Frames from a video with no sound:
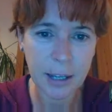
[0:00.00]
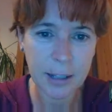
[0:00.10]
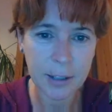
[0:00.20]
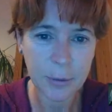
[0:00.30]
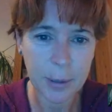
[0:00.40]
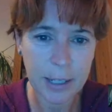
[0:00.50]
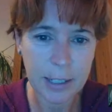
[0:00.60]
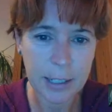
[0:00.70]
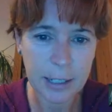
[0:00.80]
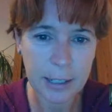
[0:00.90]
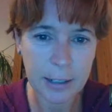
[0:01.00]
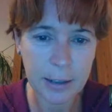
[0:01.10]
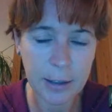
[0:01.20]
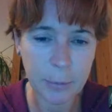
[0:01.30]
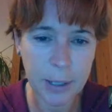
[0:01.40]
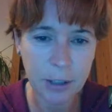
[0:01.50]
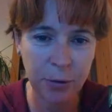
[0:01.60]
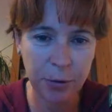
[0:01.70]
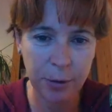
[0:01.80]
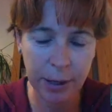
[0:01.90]
tweet. The picture
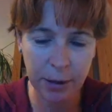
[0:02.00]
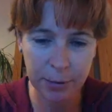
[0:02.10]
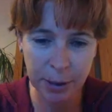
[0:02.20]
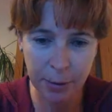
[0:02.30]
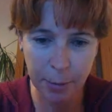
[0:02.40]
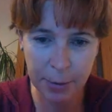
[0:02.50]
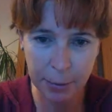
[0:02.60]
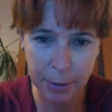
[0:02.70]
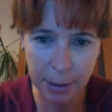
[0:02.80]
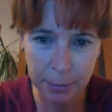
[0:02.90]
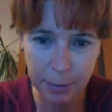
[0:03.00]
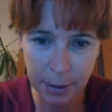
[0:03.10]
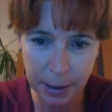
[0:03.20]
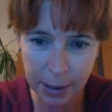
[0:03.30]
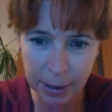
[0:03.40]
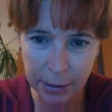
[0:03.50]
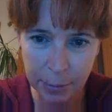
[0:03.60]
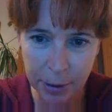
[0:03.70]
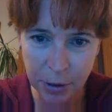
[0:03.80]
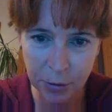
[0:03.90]
on the hang on, I'm just going to open that one up.
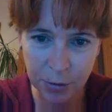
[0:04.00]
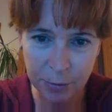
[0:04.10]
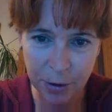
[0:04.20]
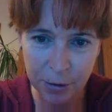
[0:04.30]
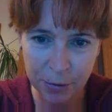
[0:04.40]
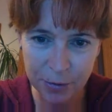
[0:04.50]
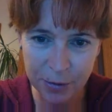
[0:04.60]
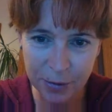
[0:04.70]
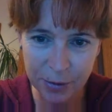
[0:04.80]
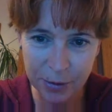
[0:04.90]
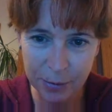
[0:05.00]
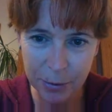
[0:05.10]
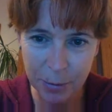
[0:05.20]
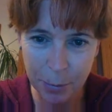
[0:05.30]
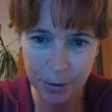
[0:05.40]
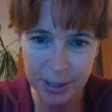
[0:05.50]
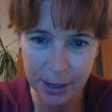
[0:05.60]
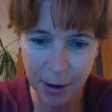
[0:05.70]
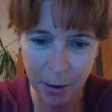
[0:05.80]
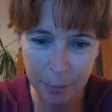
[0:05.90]
Picture on the roof with the pointy
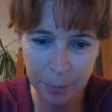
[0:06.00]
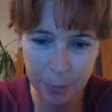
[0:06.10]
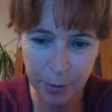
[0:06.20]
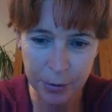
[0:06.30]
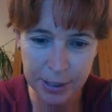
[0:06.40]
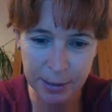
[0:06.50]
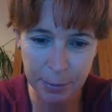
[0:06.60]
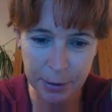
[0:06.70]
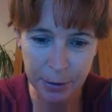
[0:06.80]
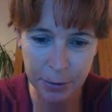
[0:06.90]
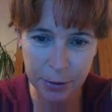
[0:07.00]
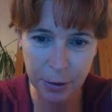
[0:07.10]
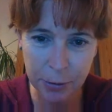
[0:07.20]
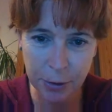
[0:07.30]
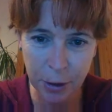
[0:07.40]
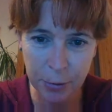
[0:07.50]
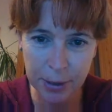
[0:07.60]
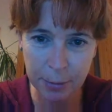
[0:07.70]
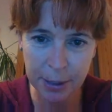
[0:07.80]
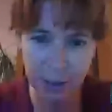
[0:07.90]
arm. Who's who in
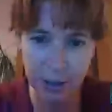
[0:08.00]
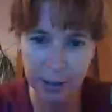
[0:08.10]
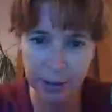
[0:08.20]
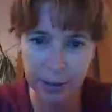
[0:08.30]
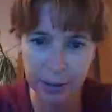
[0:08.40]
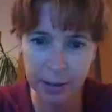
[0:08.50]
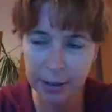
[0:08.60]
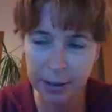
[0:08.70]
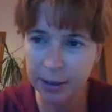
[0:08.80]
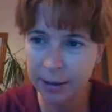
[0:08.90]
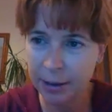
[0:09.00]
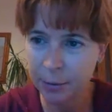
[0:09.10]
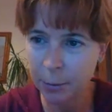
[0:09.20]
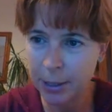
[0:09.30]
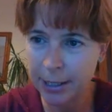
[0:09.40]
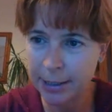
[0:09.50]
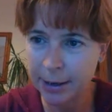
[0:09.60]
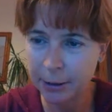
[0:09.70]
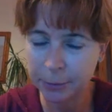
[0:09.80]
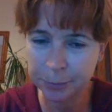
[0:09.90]
the picture? That's what we need to
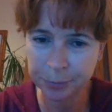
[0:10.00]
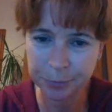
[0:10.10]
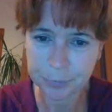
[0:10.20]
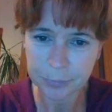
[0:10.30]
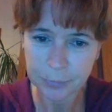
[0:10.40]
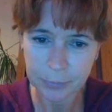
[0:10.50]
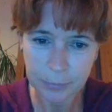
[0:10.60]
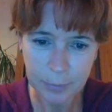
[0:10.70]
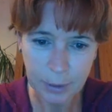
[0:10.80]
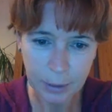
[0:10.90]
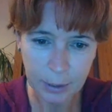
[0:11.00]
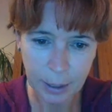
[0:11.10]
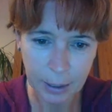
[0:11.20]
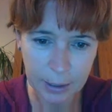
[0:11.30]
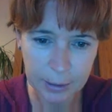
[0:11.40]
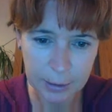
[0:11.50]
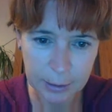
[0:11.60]
know. And